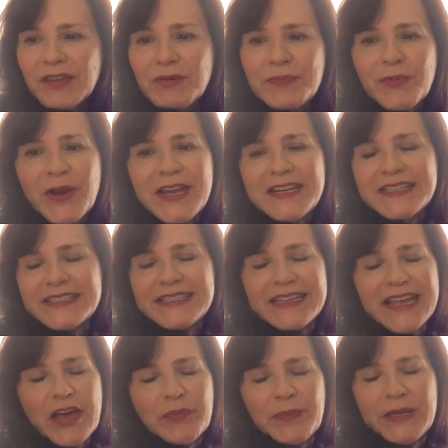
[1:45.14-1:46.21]
We pray to
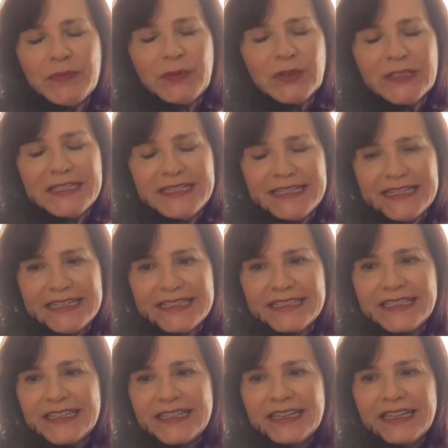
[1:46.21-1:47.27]
seek out people in need,
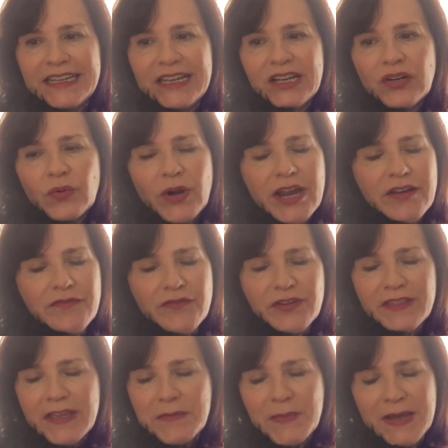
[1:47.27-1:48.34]

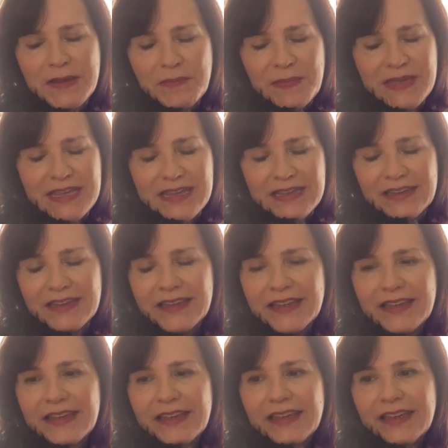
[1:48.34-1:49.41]
wherever they might be,
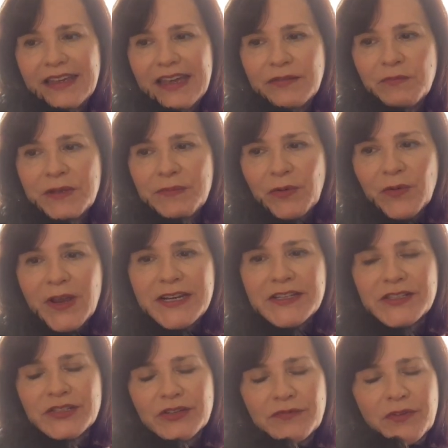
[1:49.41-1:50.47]
and we pray
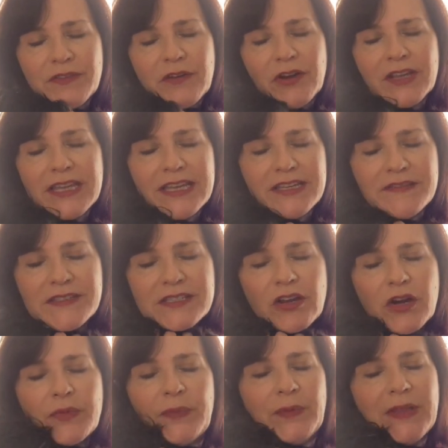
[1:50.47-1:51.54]
to serve with our gifts,
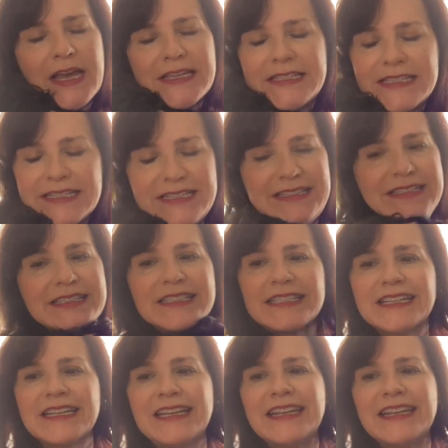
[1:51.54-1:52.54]
our blessings,